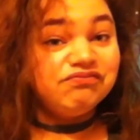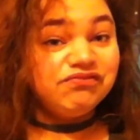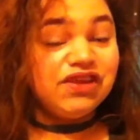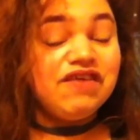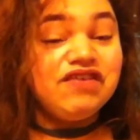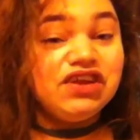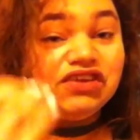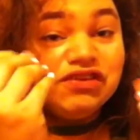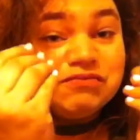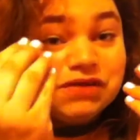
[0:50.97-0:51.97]
Saving you
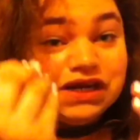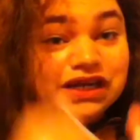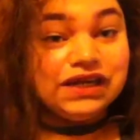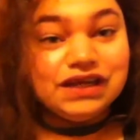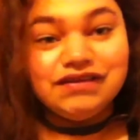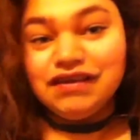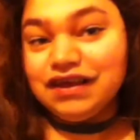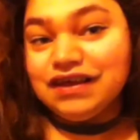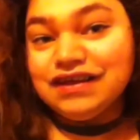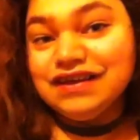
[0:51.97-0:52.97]
some money, because,
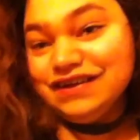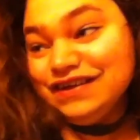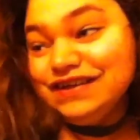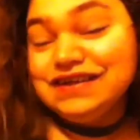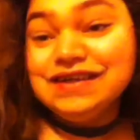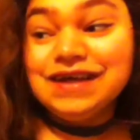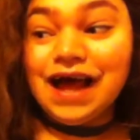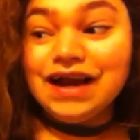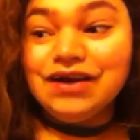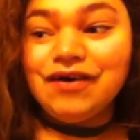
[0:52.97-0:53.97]
uh,
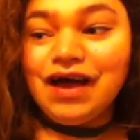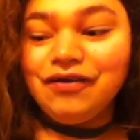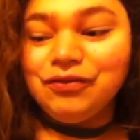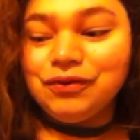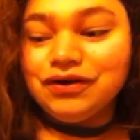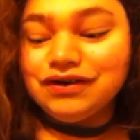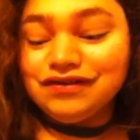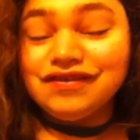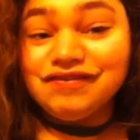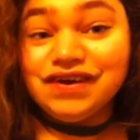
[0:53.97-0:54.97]
I know how the world
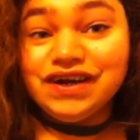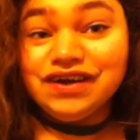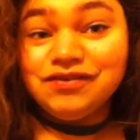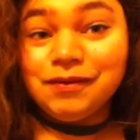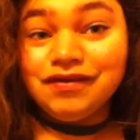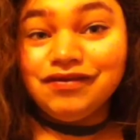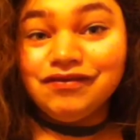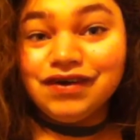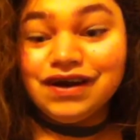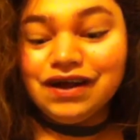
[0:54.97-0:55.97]
is like very
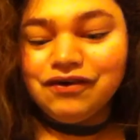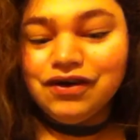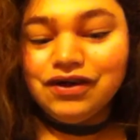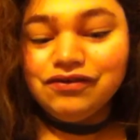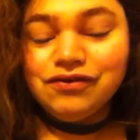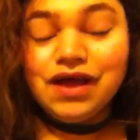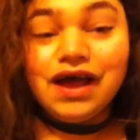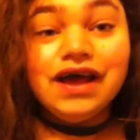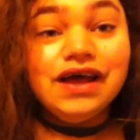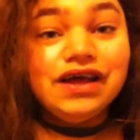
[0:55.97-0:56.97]
expensive right now. So
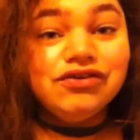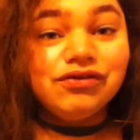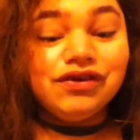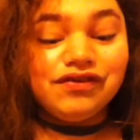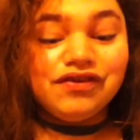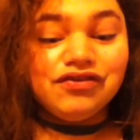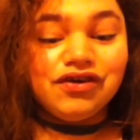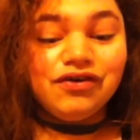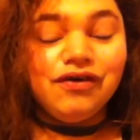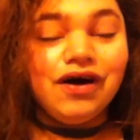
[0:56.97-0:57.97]
yeah, enjoy this
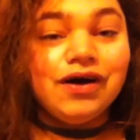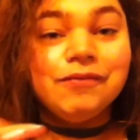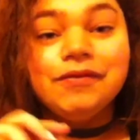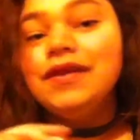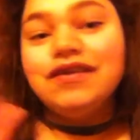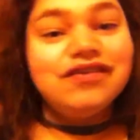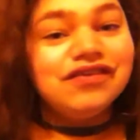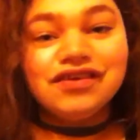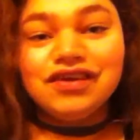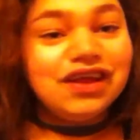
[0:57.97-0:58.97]
intro. Um, let's
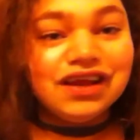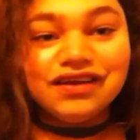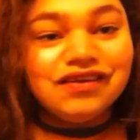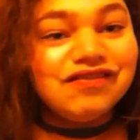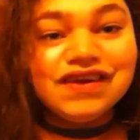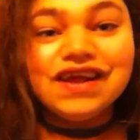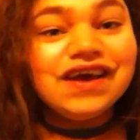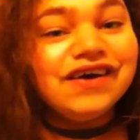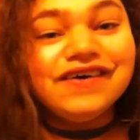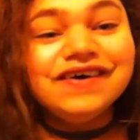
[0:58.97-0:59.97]
just get into the
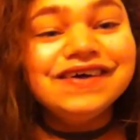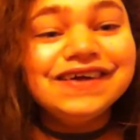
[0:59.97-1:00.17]
video.